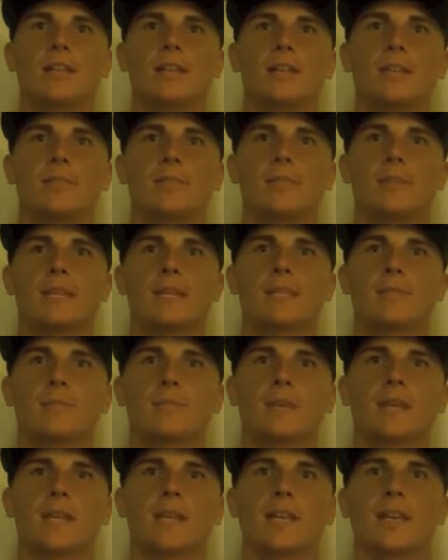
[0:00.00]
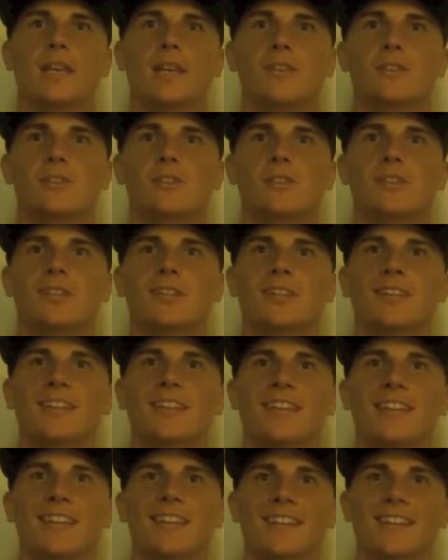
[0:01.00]
makes me interested
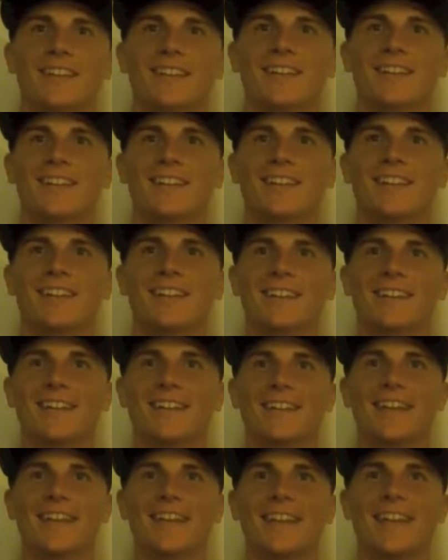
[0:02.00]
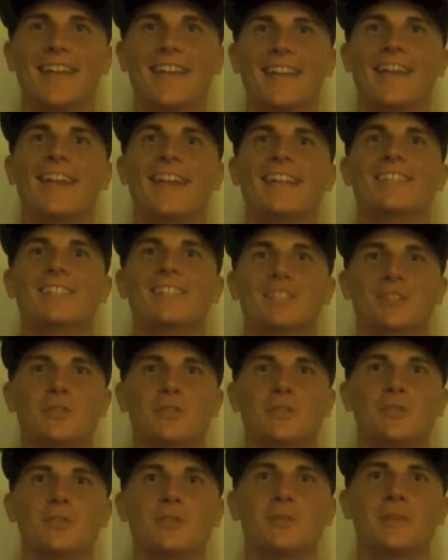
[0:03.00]
in
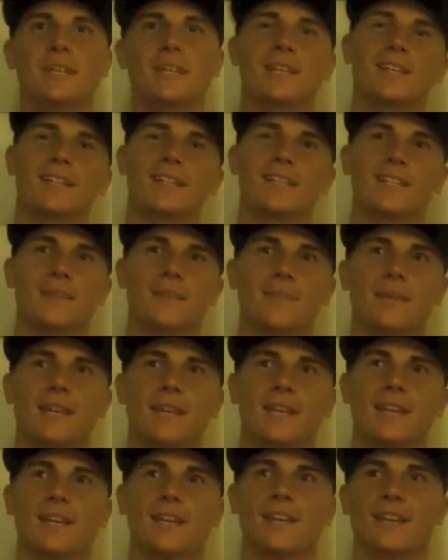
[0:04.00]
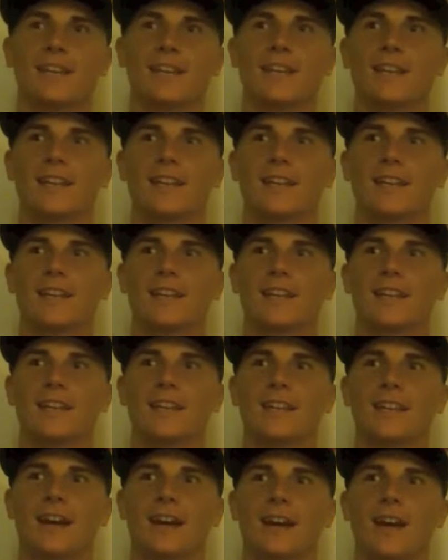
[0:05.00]
school because, I mean,
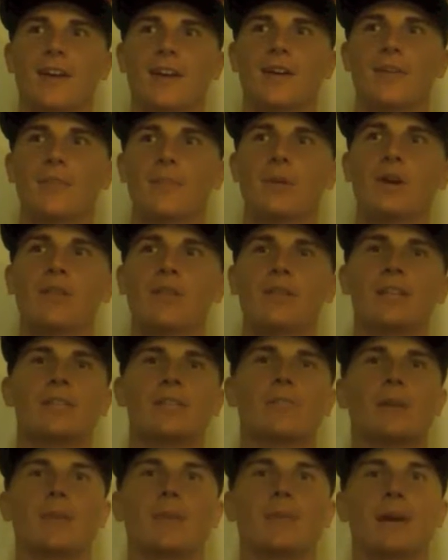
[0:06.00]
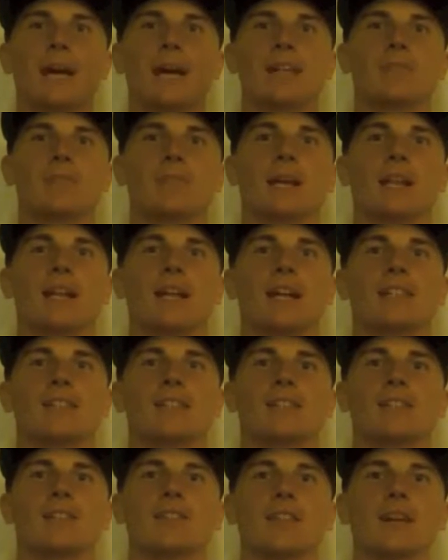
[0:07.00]
I don't know, it motivates me to pass my
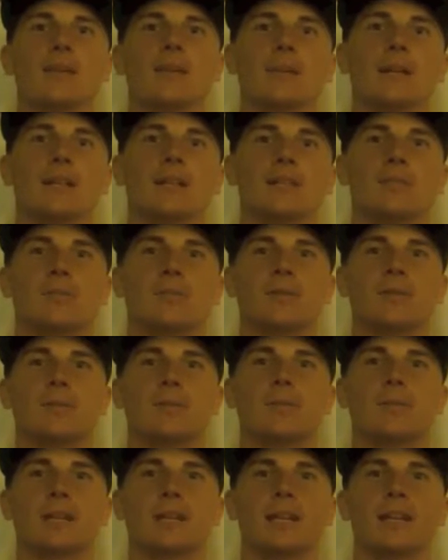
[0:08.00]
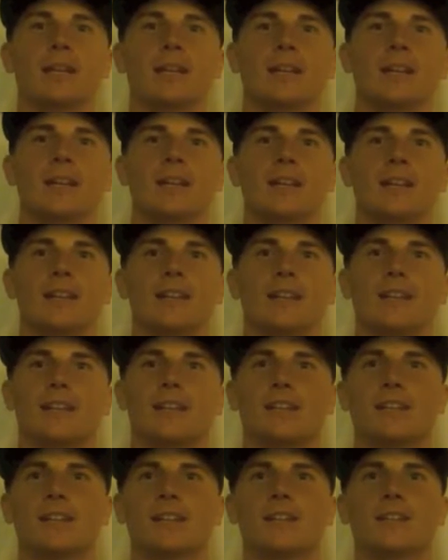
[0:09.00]
classes so that I'm eligible to be playing.
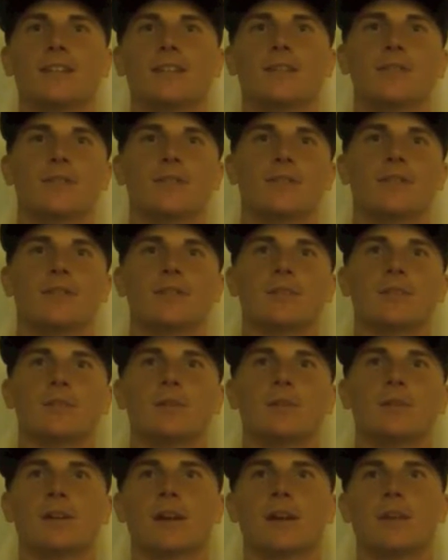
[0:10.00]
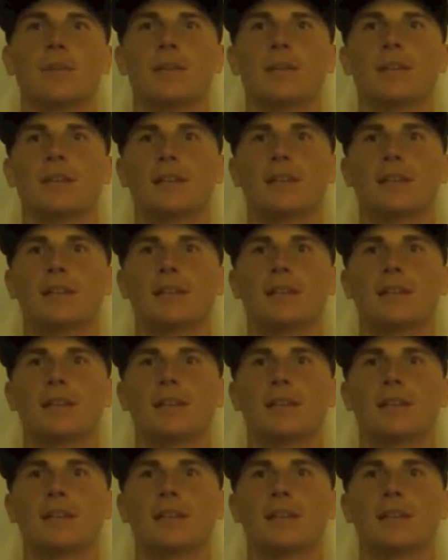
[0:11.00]
For the sport. And